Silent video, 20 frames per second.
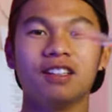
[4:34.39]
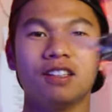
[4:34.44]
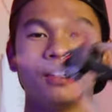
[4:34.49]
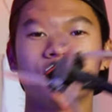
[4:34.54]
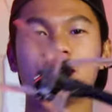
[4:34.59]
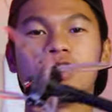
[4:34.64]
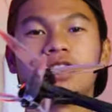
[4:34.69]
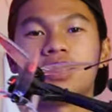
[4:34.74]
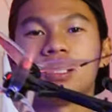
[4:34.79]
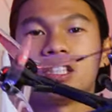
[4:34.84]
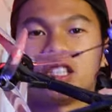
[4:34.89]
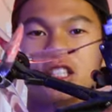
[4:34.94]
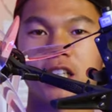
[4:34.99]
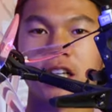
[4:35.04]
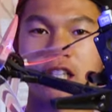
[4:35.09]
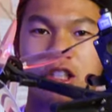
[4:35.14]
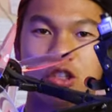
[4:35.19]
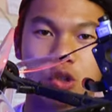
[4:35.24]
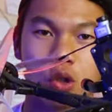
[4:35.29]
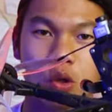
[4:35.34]
This is the
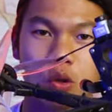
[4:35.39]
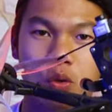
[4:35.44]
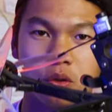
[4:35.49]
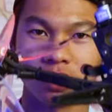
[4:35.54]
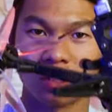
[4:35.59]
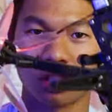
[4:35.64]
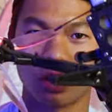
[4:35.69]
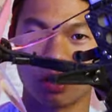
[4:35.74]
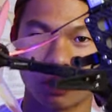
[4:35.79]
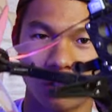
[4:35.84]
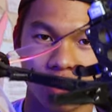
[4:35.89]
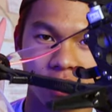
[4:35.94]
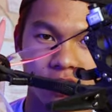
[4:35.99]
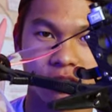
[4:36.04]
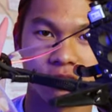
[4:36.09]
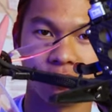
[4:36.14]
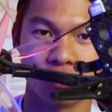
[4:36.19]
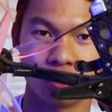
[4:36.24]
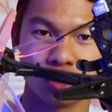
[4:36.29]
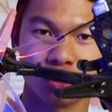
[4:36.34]
Shendrones Thicc
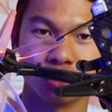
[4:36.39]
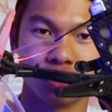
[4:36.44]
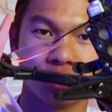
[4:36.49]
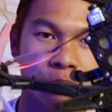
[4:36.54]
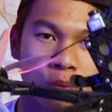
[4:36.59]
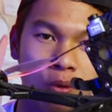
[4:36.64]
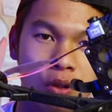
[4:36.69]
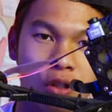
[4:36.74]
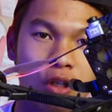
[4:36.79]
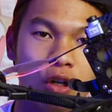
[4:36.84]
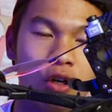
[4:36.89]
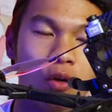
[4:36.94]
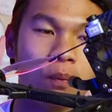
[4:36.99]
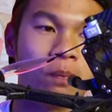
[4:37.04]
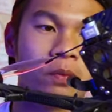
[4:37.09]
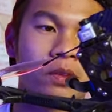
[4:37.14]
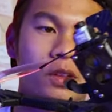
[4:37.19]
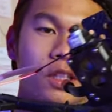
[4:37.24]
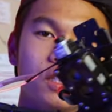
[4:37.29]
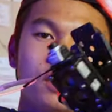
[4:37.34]
version 2.0,
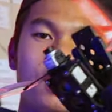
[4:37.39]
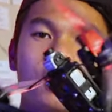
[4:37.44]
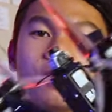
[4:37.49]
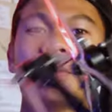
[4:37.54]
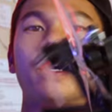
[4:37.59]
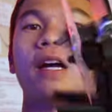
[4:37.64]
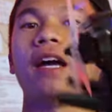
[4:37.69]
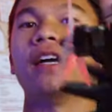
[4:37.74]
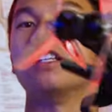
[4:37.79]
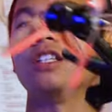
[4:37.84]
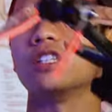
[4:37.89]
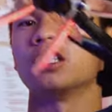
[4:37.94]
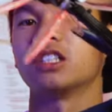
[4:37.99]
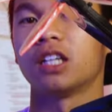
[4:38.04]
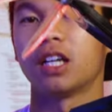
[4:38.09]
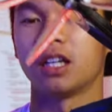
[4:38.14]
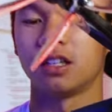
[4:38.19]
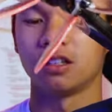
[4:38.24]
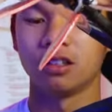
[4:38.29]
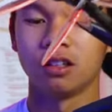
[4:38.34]
designed by Andy
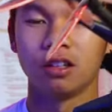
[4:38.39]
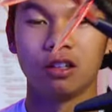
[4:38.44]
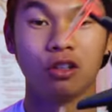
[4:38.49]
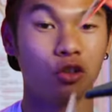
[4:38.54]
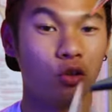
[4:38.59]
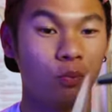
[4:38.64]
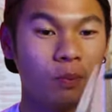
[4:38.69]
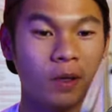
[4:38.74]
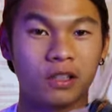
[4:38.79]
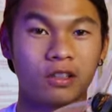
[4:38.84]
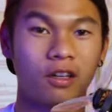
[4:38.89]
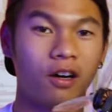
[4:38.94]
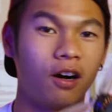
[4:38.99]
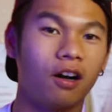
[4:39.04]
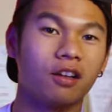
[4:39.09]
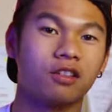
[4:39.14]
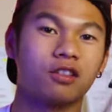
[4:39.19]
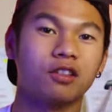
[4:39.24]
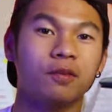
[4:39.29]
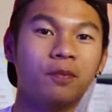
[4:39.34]
Shen, who makes
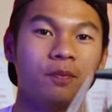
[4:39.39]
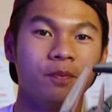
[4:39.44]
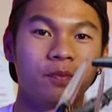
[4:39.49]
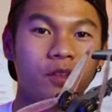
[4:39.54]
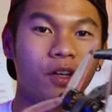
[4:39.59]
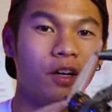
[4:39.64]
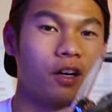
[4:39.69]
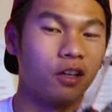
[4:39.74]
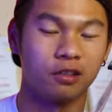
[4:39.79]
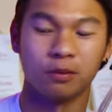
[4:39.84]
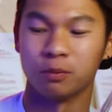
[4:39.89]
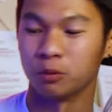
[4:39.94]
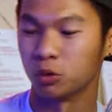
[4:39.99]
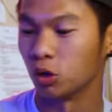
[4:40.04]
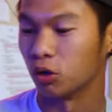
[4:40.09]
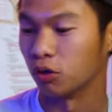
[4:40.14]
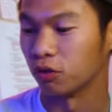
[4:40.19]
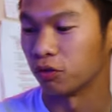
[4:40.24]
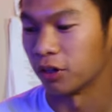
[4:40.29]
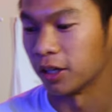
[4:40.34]
awesome, awesome drone